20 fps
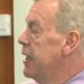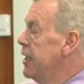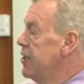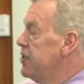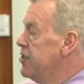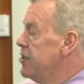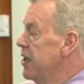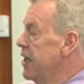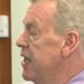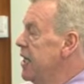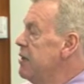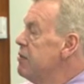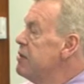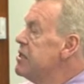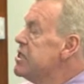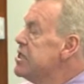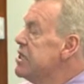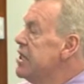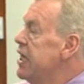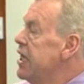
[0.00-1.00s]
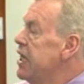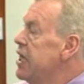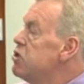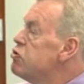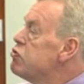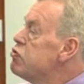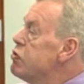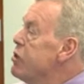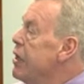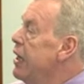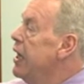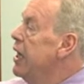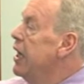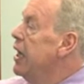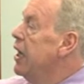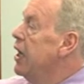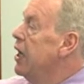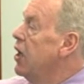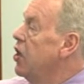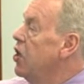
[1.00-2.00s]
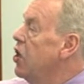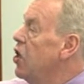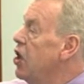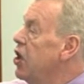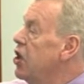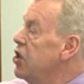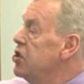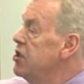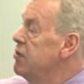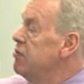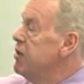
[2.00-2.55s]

So here we see collagen